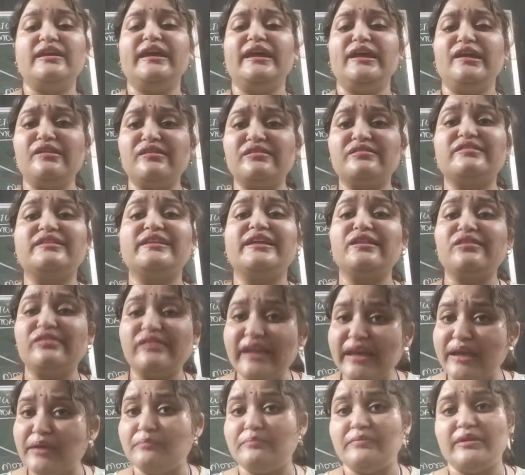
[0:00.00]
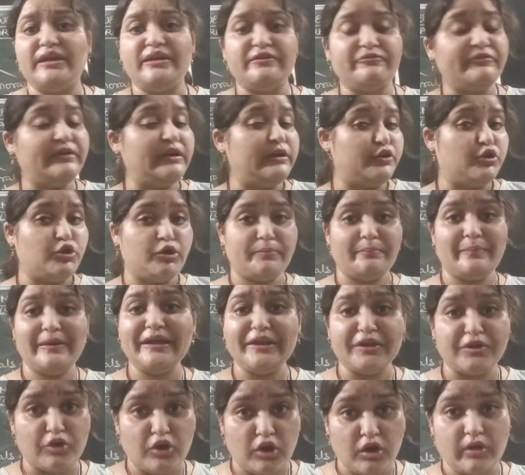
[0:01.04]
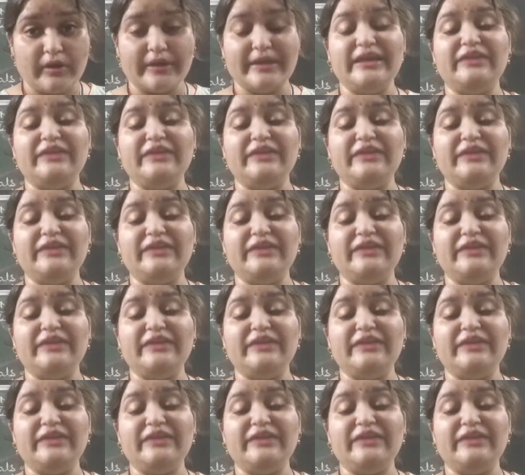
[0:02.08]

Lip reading: is the same, it will not be wrong.